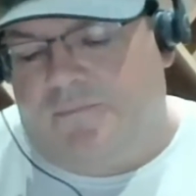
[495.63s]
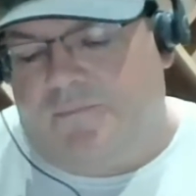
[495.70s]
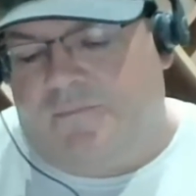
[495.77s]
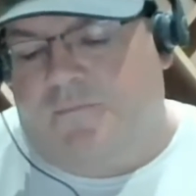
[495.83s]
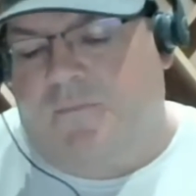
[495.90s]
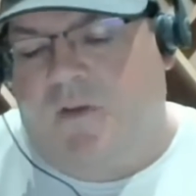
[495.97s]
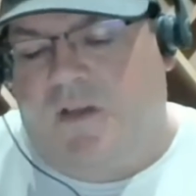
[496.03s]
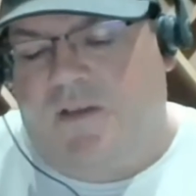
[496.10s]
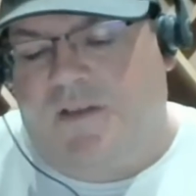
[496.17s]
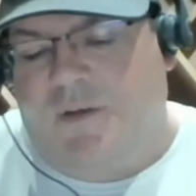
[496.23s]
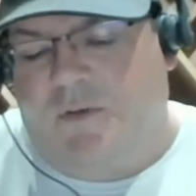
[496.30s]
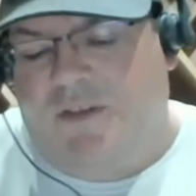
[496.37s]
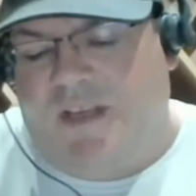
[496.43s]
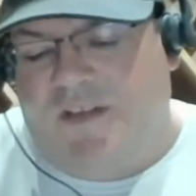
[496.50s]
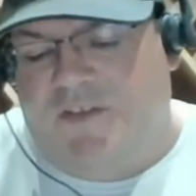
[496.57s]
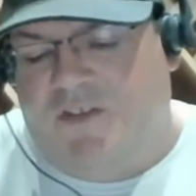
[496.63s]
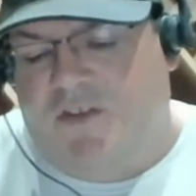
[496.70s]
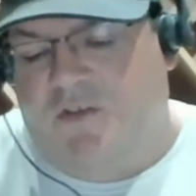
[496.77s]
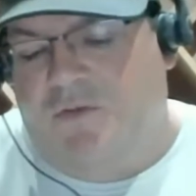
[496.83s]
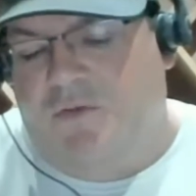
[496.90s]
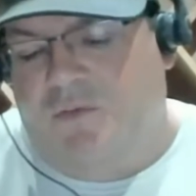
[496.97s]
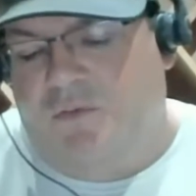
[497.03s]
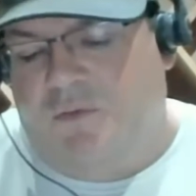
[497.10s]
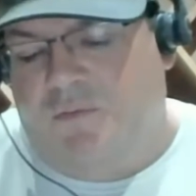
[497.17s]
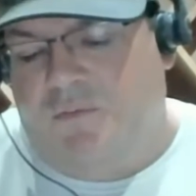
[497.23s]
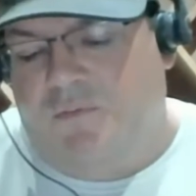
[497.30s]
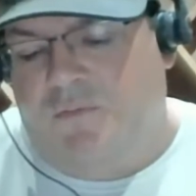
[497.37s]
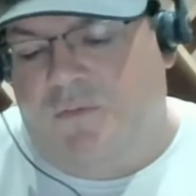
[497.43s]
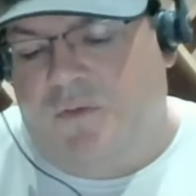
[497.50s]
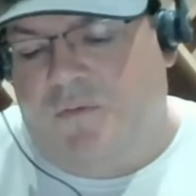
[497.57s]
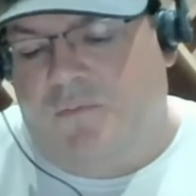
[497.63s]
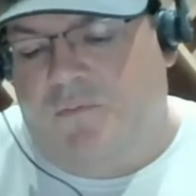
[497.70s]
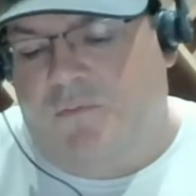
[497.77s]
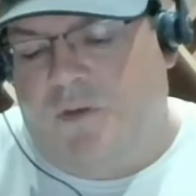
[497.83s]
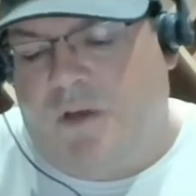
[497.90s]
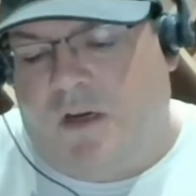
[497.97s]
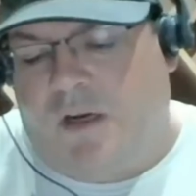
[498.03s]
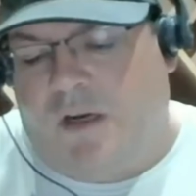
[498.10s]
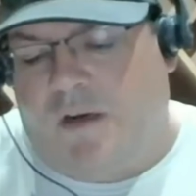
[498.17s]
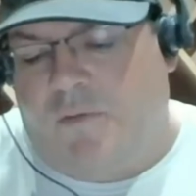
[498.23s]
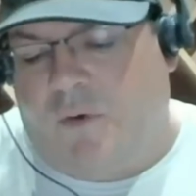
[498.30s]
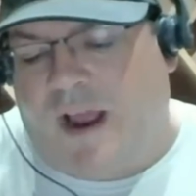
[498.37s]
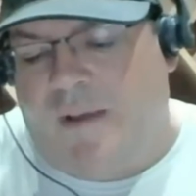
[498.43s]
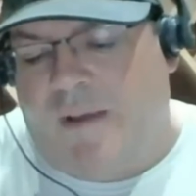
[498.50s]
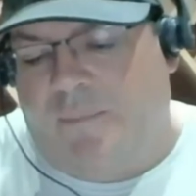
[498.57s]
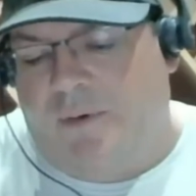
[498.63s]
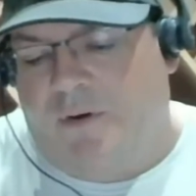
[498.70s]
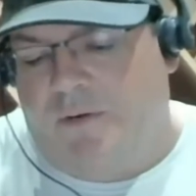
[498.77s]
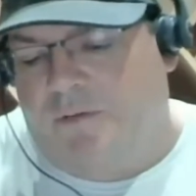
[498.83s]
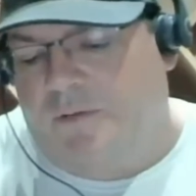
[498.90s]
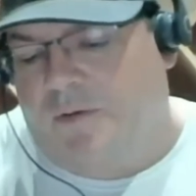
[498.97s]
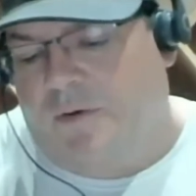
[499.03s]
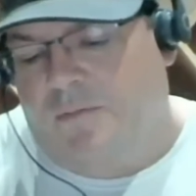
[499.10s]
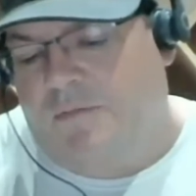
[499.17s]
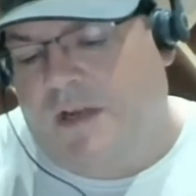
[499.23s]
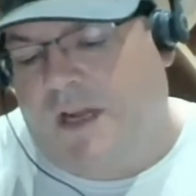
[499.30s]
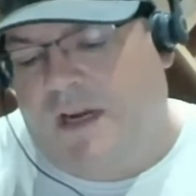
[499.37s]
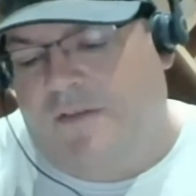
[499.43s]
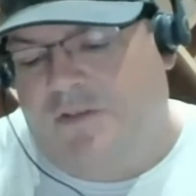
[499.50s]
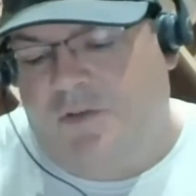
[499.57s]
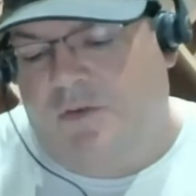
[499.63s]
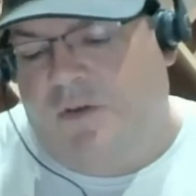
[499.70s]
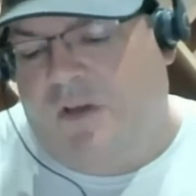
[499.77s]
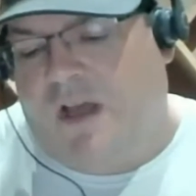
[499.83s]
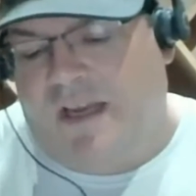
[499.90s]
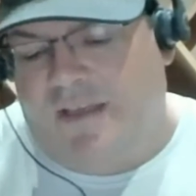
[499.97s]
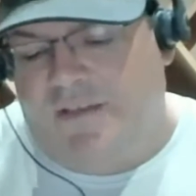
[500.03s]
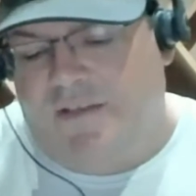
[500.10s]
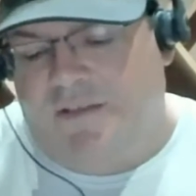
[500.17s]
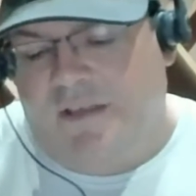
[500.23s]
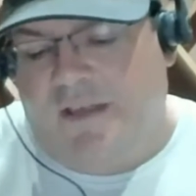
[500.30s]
Temperance has two uh, wrapper or kind of two lines: